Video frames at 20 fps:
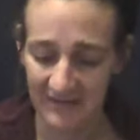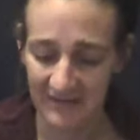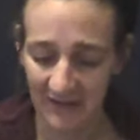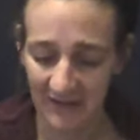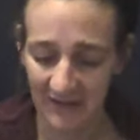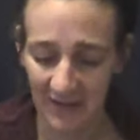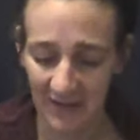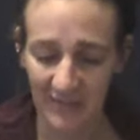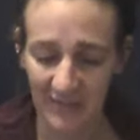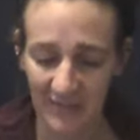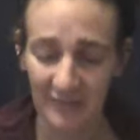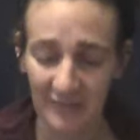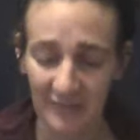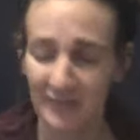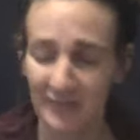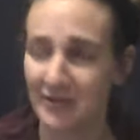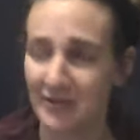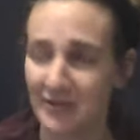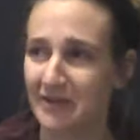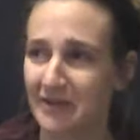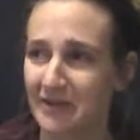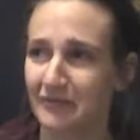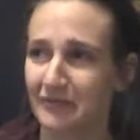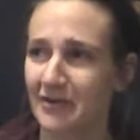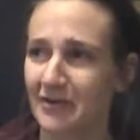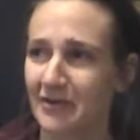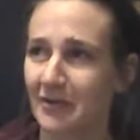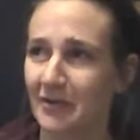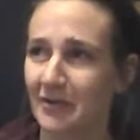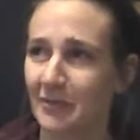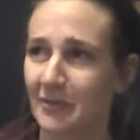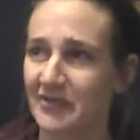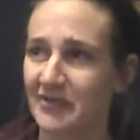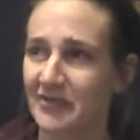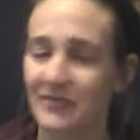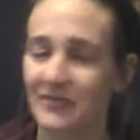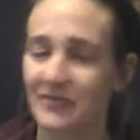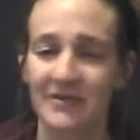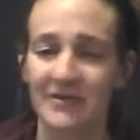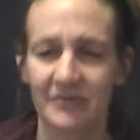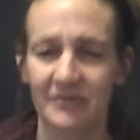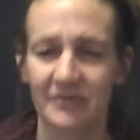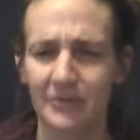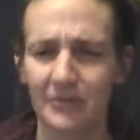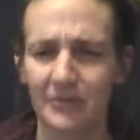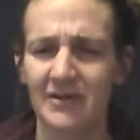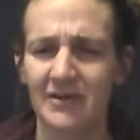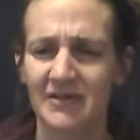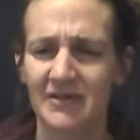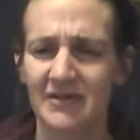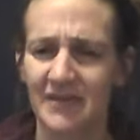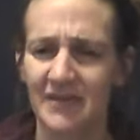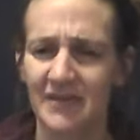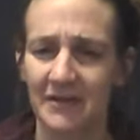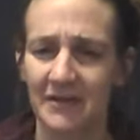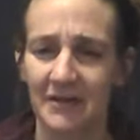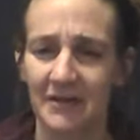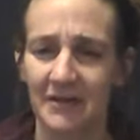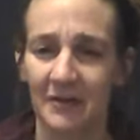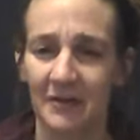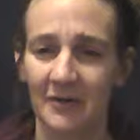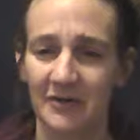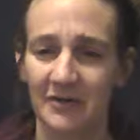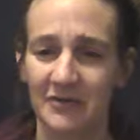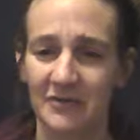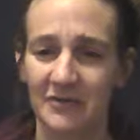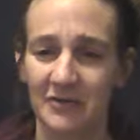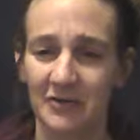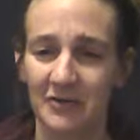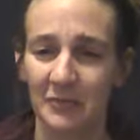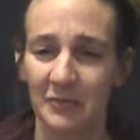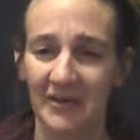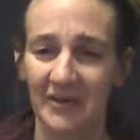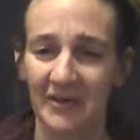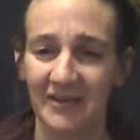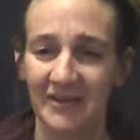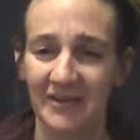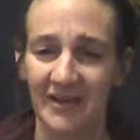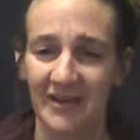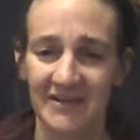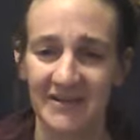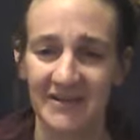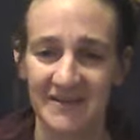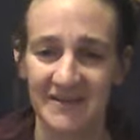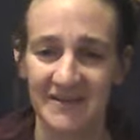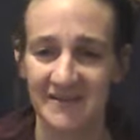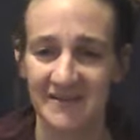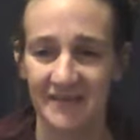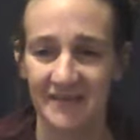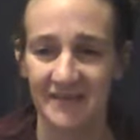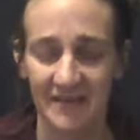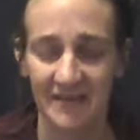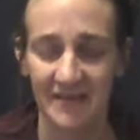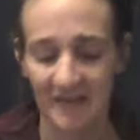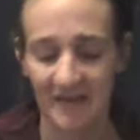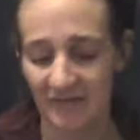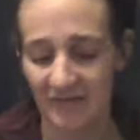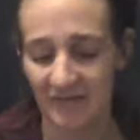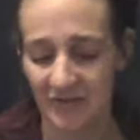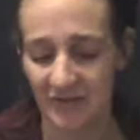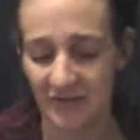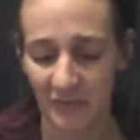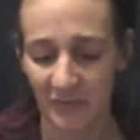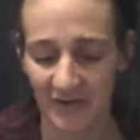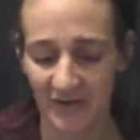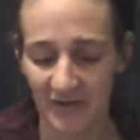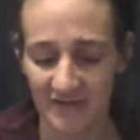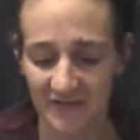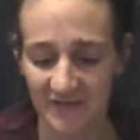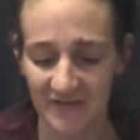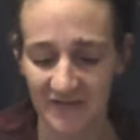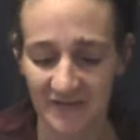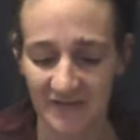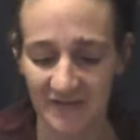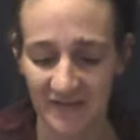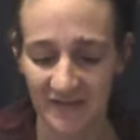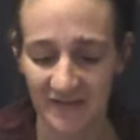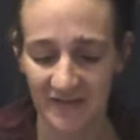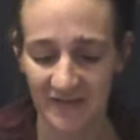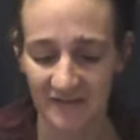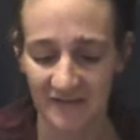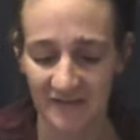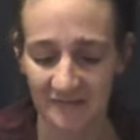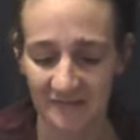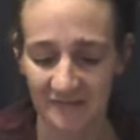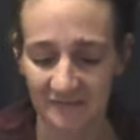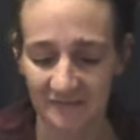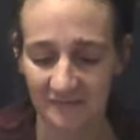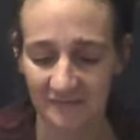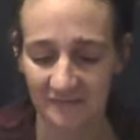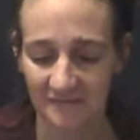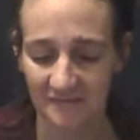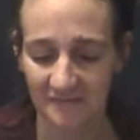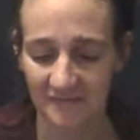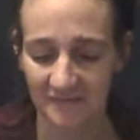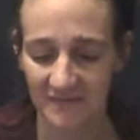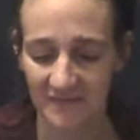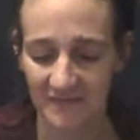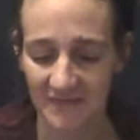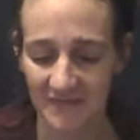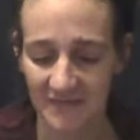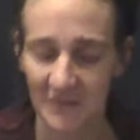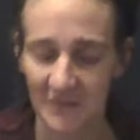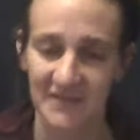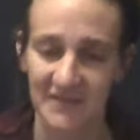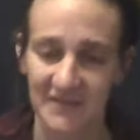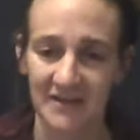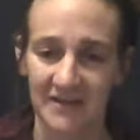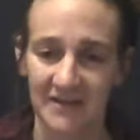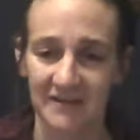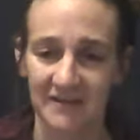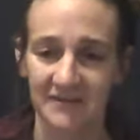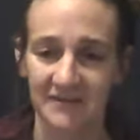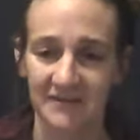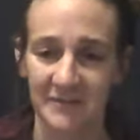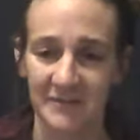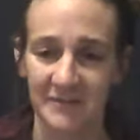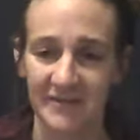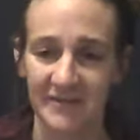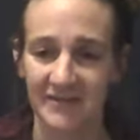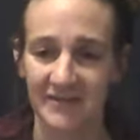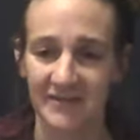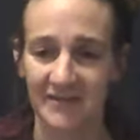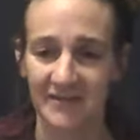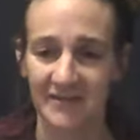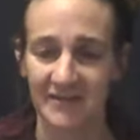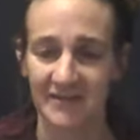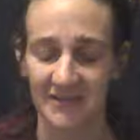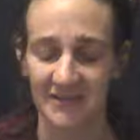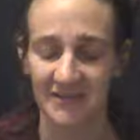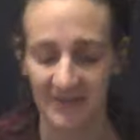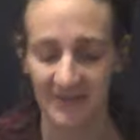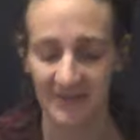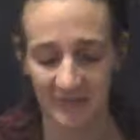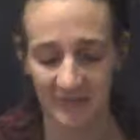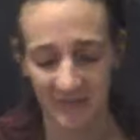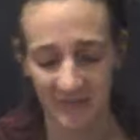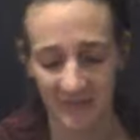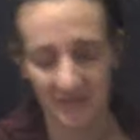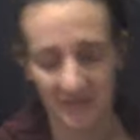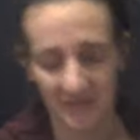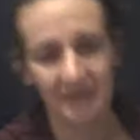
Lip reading: I've been reading for almost three years, I think, now on YouTube, and every new person is like so exciting to me to get to connect with.